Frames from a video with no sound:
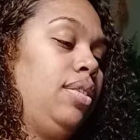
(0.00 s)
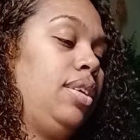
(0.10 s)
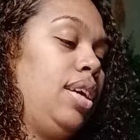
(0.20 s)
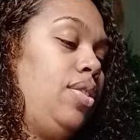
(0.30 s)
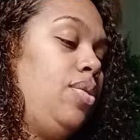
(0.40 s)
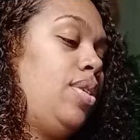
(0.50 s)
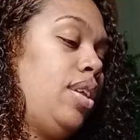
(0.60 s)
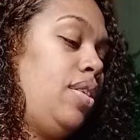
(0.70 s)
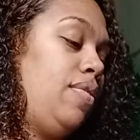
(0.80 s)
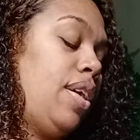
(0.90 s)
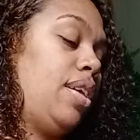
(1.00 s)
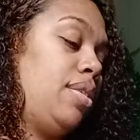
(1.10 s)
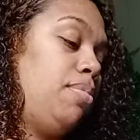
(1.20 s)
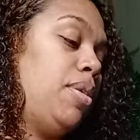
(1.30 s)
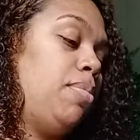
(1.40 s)
Can you clarify
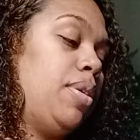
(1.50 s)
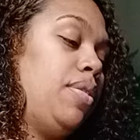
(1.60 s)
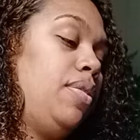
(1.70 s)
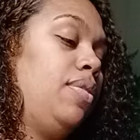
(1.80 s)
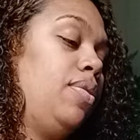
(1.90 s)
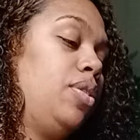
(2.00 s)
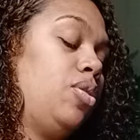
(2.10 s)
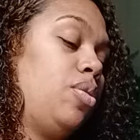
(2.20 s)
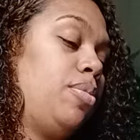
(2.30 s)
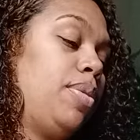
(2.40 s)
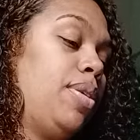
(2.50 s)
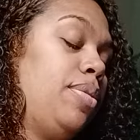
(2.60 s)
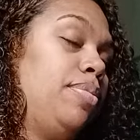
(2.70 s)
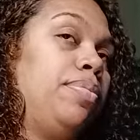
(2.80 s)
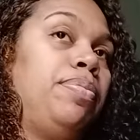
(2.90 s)
commitment for Scorpio?
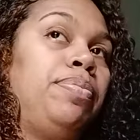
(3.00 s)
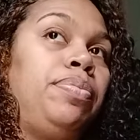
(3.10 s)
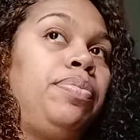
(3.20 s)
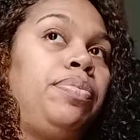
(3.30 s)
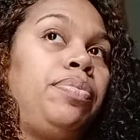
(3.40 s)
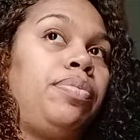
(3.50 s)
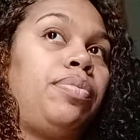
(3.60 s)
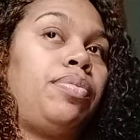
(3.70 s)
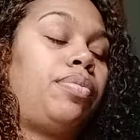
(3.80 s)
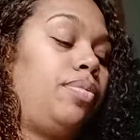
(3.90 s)
All